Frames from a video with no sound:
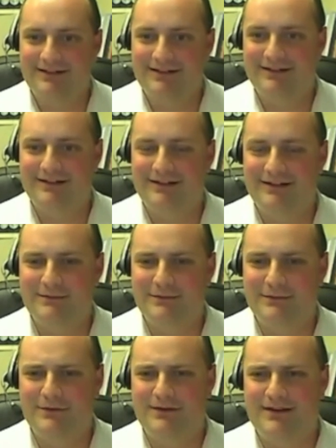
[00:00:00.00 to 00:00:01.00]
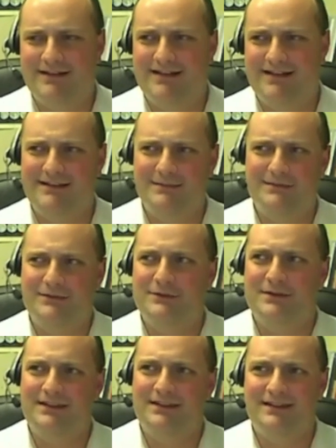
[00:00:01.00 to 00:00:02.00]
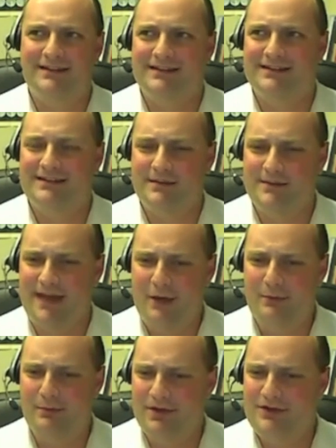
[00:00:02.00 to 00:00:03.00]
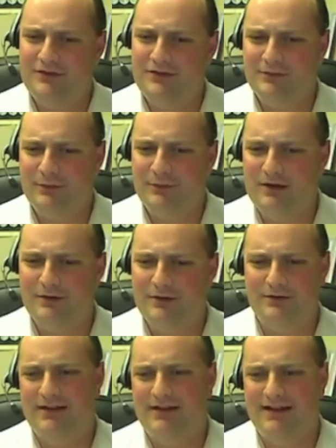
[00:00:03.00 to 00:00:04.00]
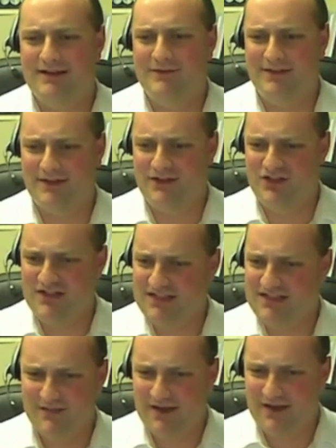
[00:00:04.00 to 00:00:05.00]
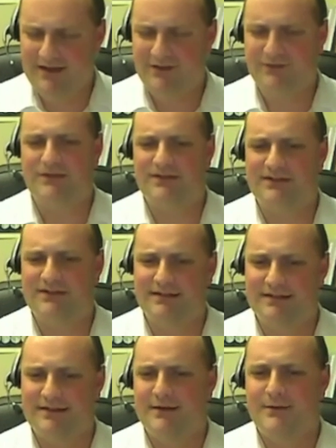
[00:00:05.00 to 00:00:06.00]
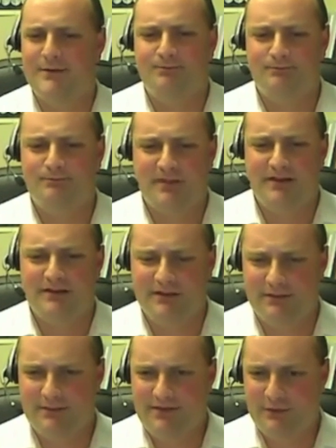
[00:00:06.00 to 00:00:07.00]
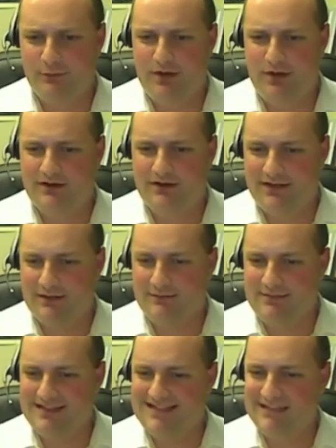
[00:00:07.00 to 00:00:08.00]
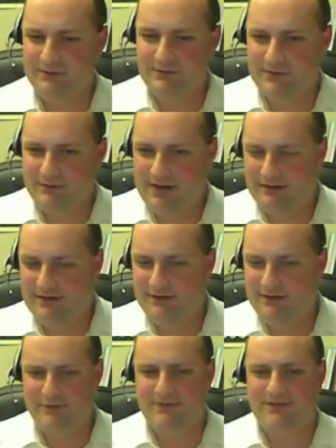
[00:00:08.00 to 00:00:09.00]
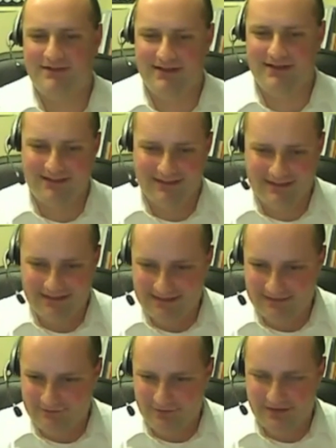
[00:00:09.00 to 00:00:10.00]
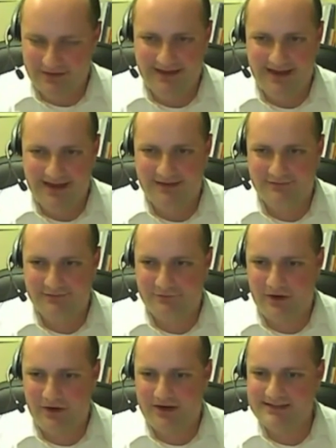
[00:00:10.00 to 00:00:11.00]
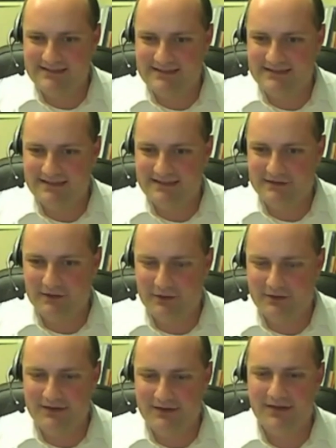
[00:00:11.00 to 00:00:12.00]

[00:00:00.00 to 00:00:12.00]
on on the moon, and I think it has something to do with maybe how much water or like if it's like sheets of ice versus little bits of wires kind of mixed in with the regolith, or if it's just like a little very light frosting kind of coating.